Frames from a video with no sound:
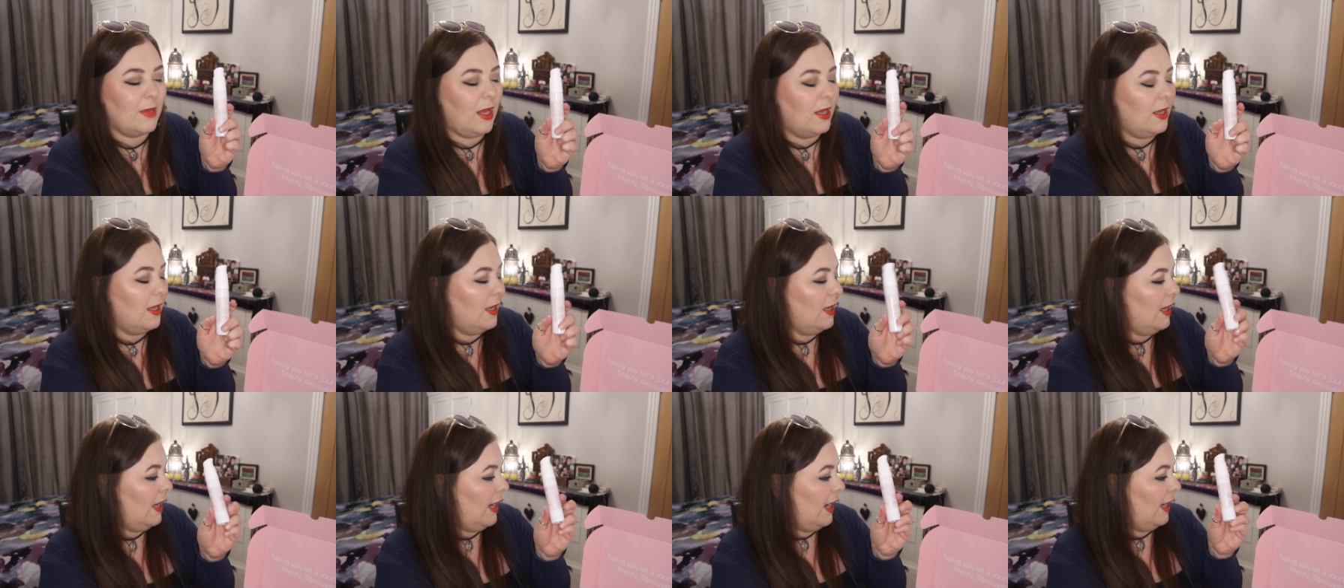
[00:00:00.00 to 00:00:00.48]

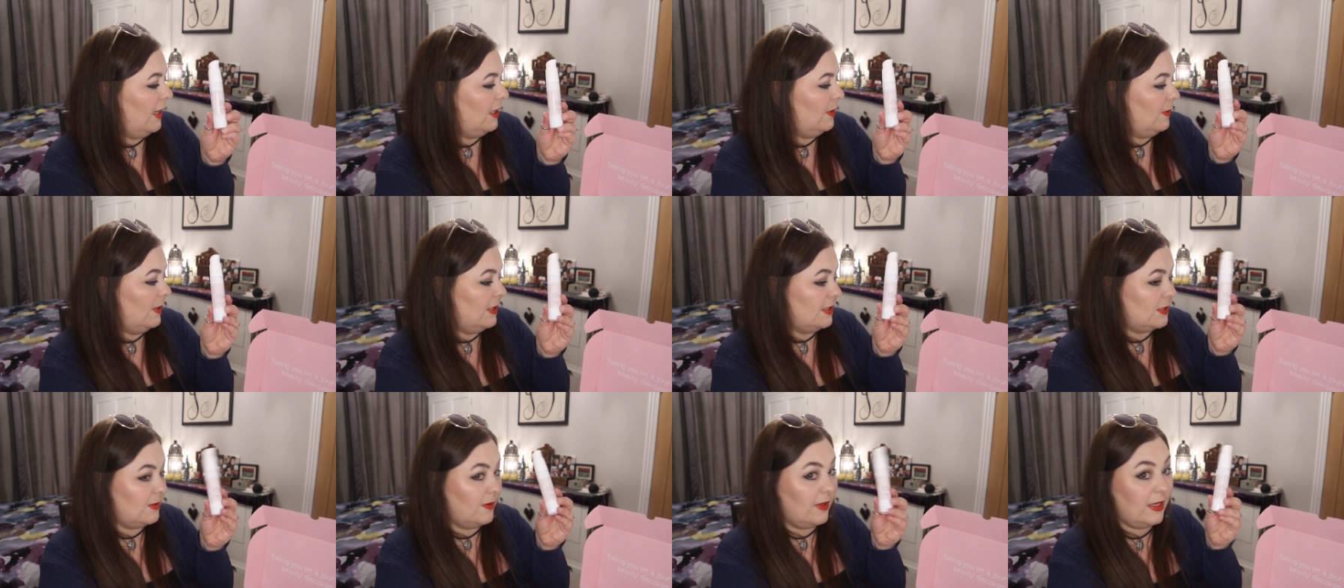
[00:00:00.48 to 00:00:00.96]

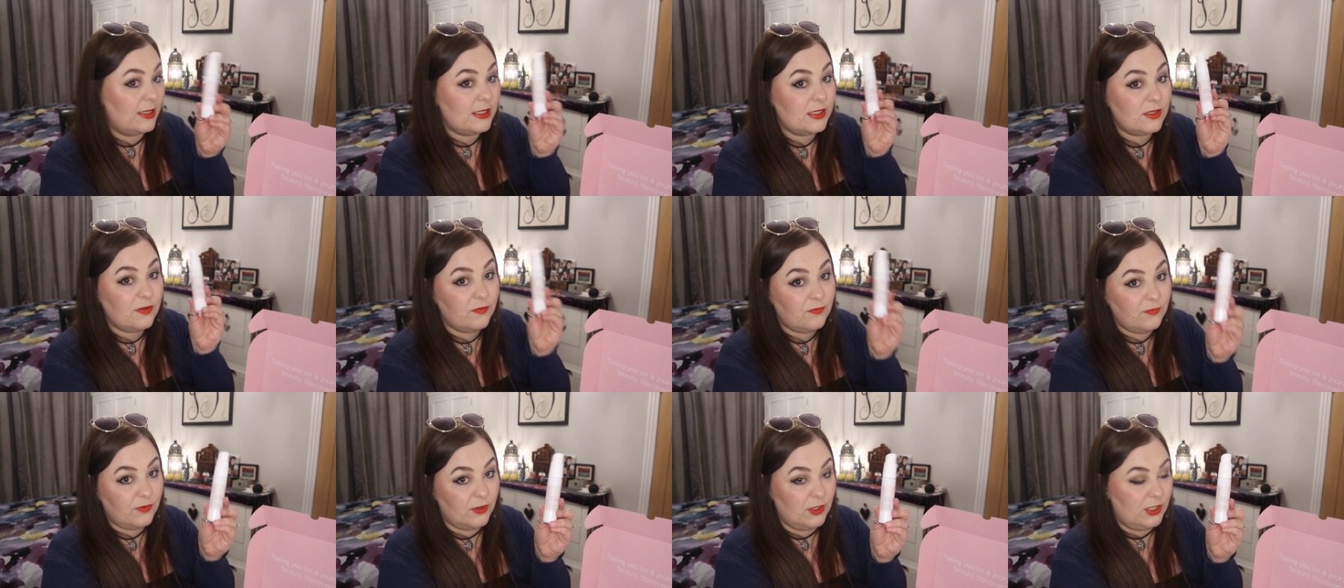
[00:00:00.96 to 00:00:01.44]
Anyway, so that's
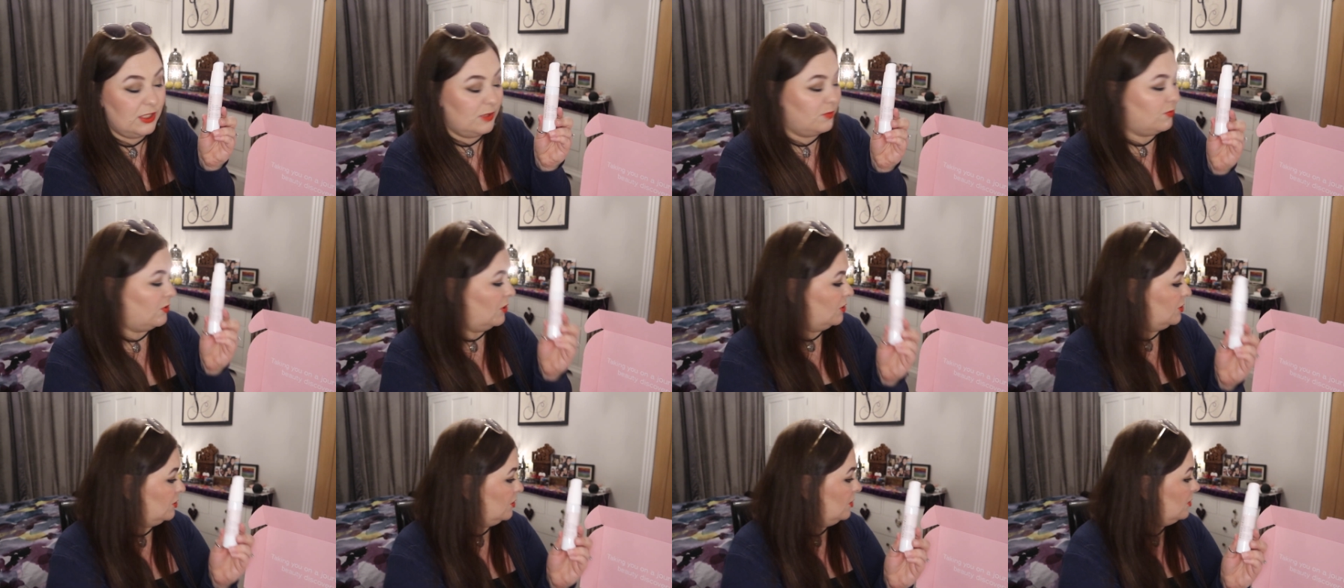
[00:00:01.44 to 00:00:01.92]
the first
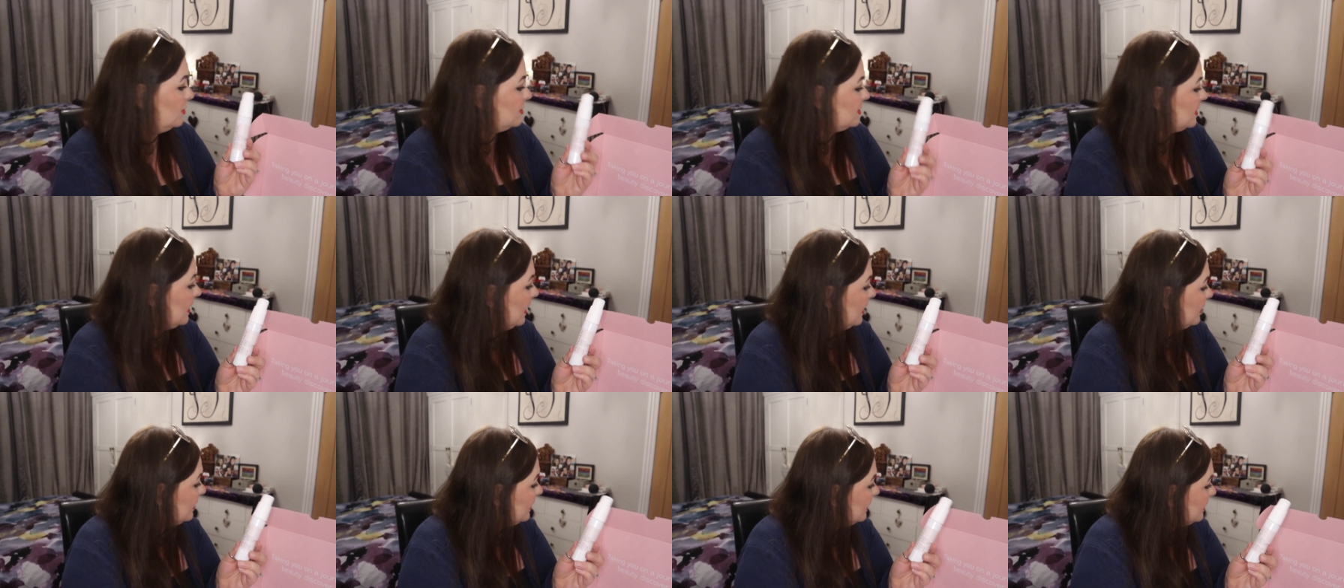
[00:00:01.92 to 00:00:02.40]
product,
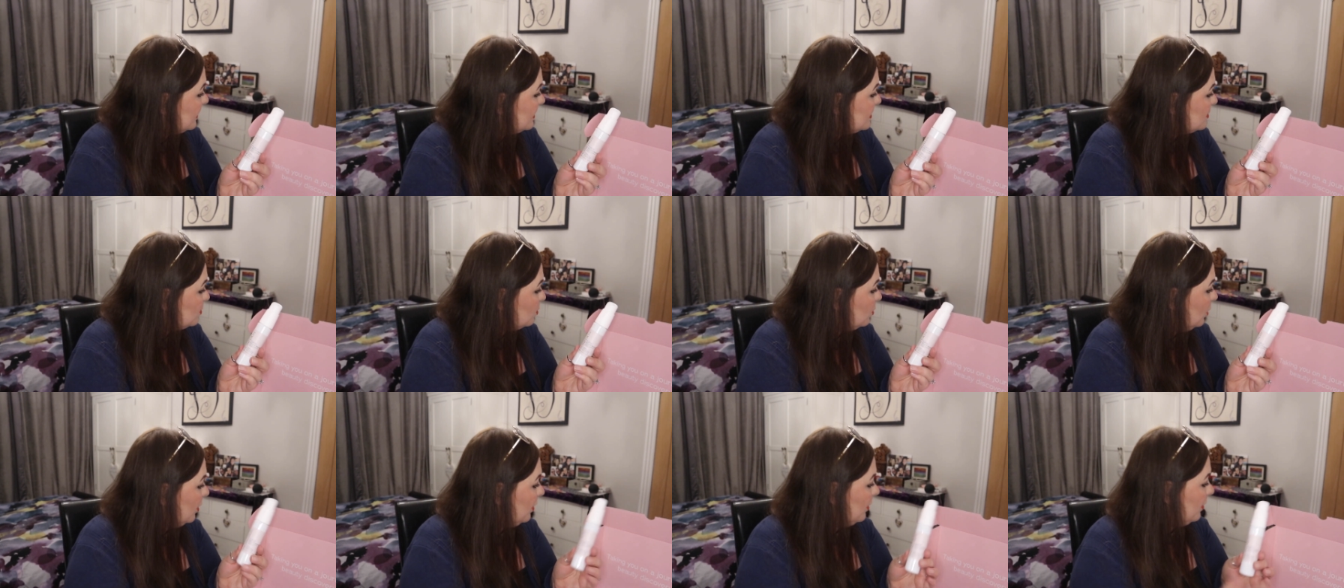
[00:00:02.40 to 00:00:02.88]
and it is
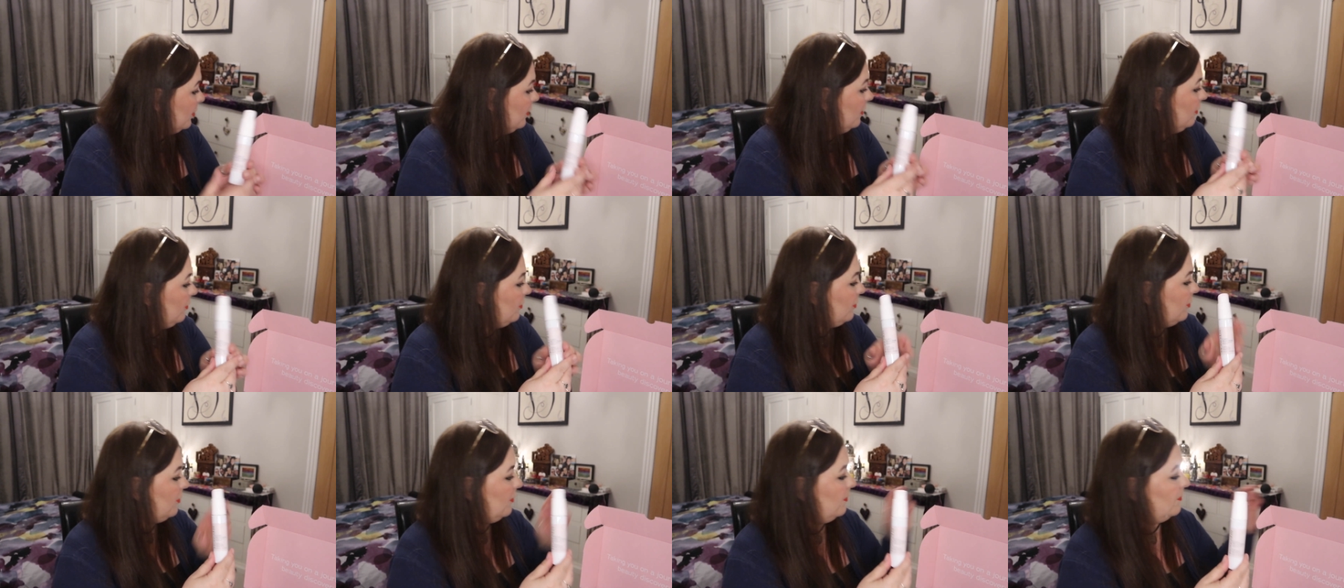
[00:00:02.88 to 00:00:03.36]

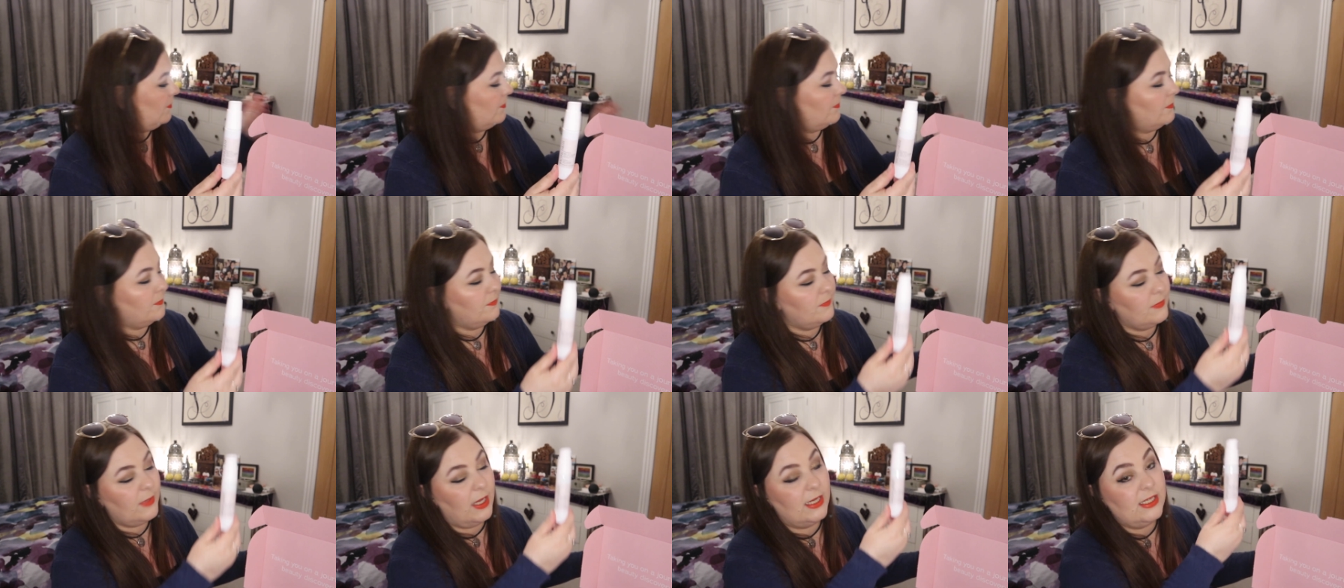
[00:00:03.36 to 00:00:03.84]
worth
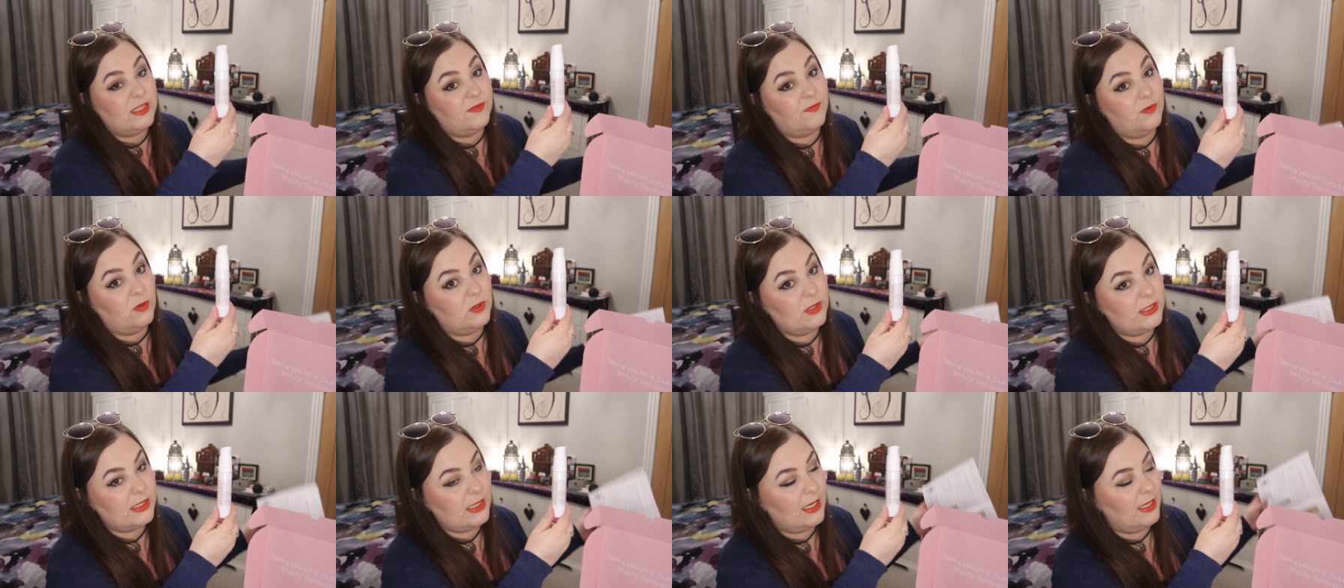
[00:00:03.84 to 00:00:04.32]
it's
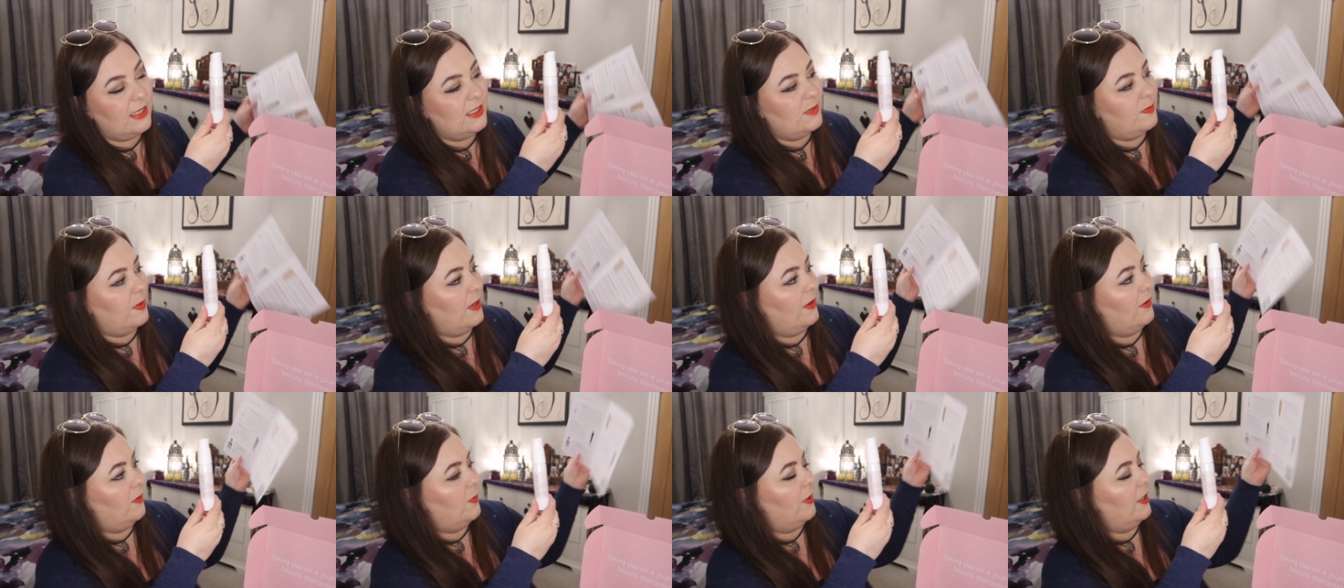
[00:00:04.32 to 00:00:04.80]
full size,
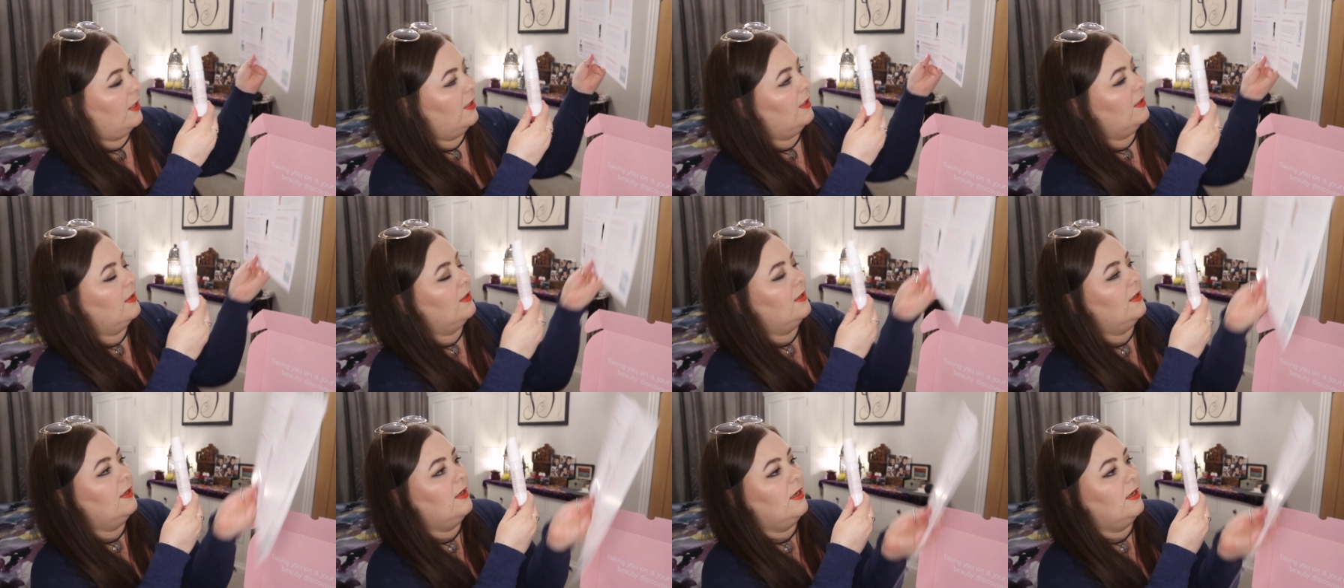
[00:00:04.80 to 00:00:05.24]
by the way.